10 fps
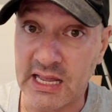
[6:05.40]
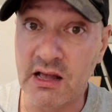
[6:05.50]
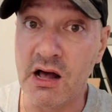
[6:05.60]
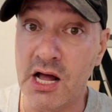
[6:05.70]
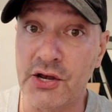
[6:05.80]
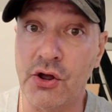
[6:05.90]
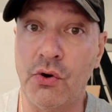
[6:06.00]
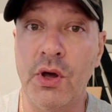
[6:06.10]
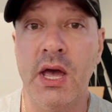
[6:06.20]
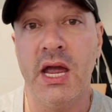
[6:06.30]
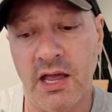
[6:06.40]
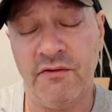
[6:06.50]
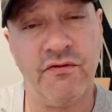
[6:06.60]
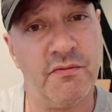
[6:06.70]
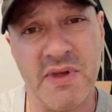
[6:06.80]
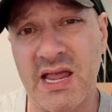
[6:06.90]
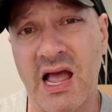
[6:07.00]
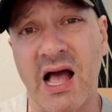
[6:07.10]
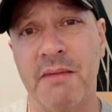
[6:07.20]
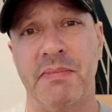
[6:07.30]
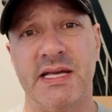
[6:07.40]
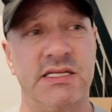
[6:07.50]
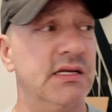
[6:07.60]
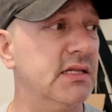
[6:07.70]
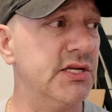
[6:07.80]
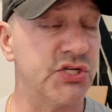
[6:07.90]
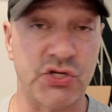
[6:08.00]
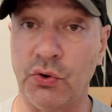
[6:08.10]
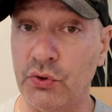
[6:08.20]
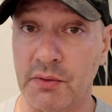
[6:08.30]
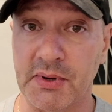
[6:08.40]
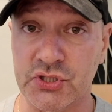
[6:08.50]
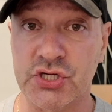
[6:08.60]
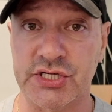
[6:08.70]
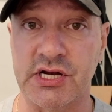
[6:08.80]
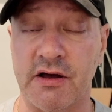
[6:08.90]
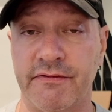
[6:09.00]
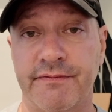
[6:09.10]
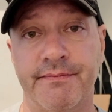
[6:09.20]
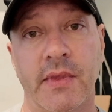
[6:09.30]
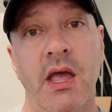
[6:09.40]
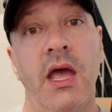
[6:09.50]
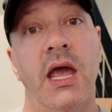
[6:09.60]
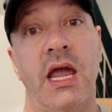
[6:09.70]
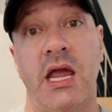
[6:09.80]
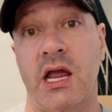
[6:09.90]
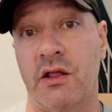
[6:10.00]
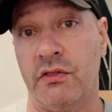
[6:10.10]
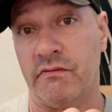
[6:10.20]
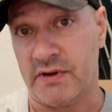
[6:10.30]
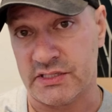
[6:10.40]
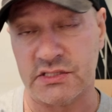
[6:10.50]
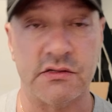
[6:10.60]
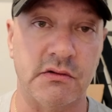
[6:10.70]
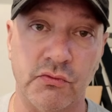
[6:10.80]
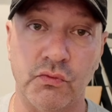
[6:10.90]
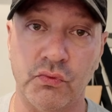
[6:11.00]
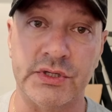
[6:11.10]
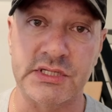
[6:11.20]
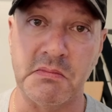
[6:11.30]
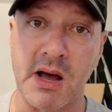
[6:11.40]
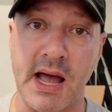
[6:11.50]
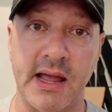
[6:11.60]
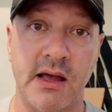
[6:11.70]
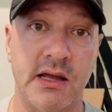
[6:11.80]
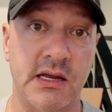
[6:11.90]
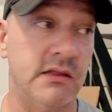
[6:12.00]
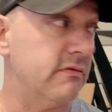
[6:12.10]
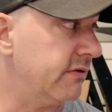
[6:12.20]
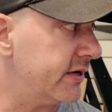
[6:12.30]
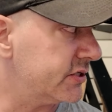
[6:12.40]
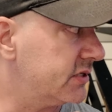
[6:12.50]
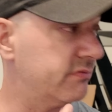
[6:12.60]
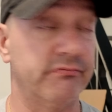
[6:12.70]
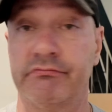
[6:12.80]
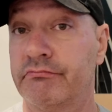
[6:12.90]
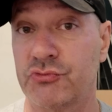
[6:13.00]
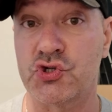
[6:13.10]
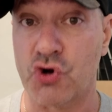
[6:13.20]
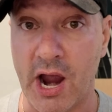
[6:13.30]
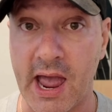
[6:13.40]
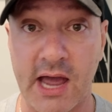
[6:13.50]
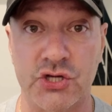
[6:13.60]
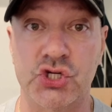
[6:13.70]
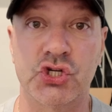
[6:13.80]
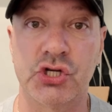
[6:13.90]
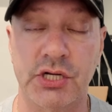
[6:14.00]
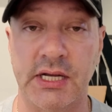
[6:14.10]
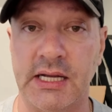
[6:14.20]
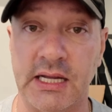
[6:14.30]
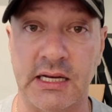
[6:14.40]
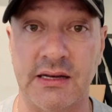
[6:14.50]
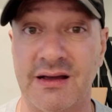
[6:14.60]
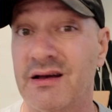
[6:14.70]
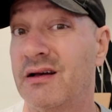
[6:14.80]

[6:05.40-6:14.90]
a condo. And for me, I basically sold a bunch of stuff, and the rest went to Maya, and the rest trash, and